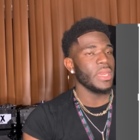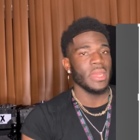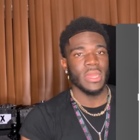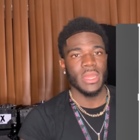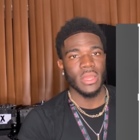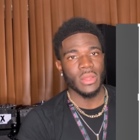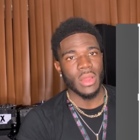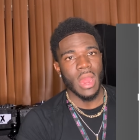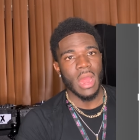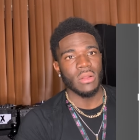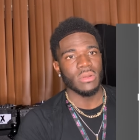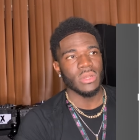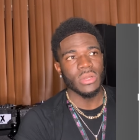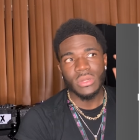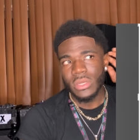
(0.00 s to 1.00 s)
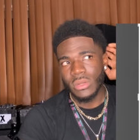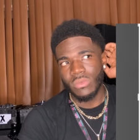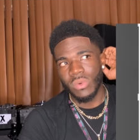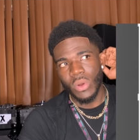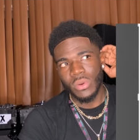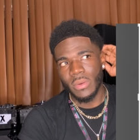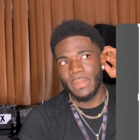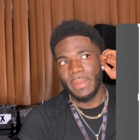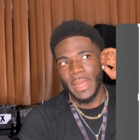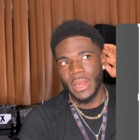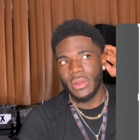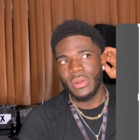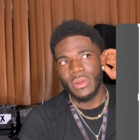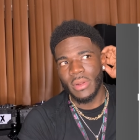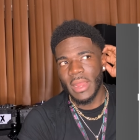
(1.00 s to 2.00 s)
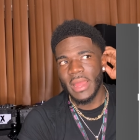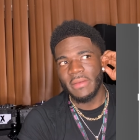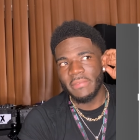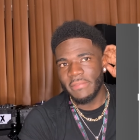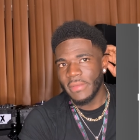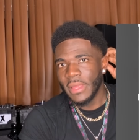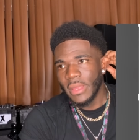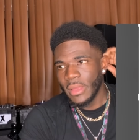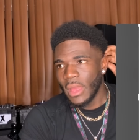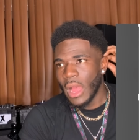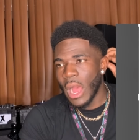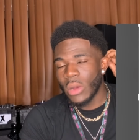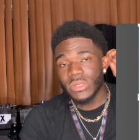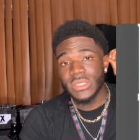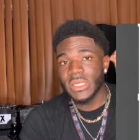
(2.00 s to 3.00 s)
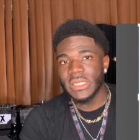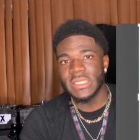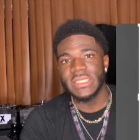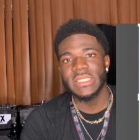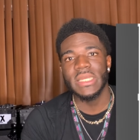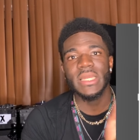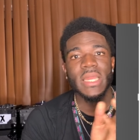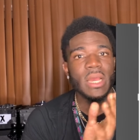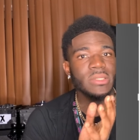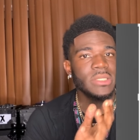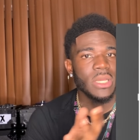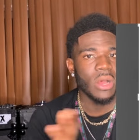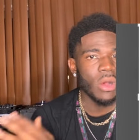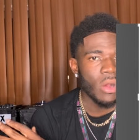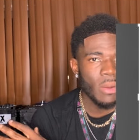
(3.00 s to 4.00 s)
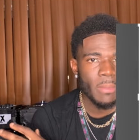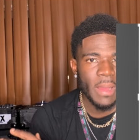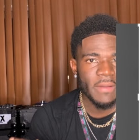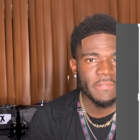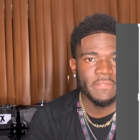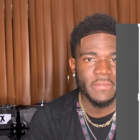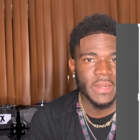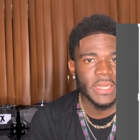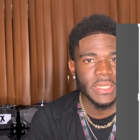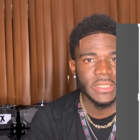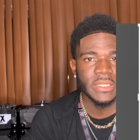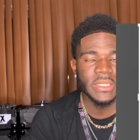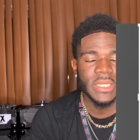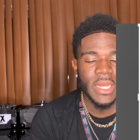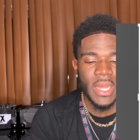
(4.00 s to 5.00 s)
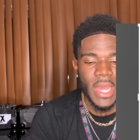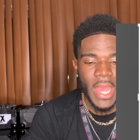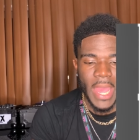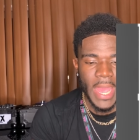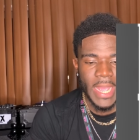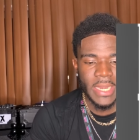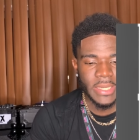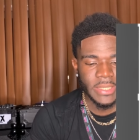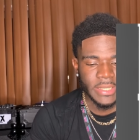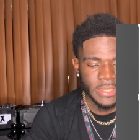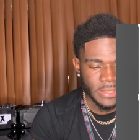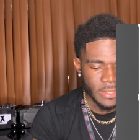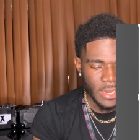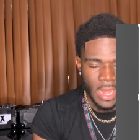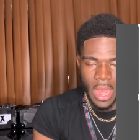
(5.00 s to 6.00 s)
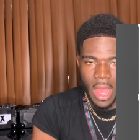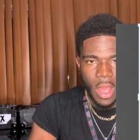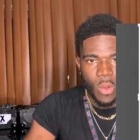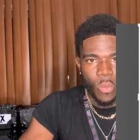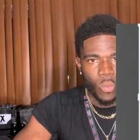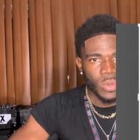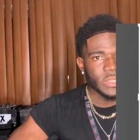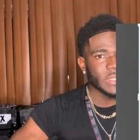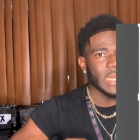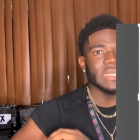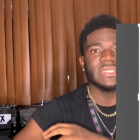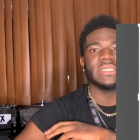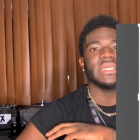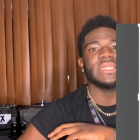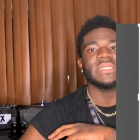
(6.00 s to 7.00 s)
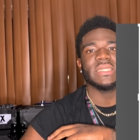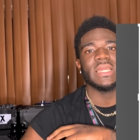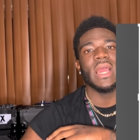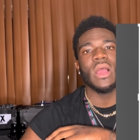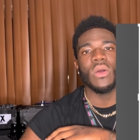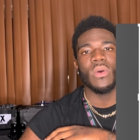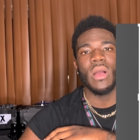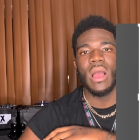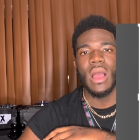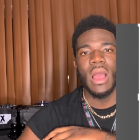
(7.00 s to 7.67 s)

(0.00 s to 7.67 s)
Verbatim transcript: it here. I literally wrote a paragraph. I was gonna send it out to all my friends, and once I sent it out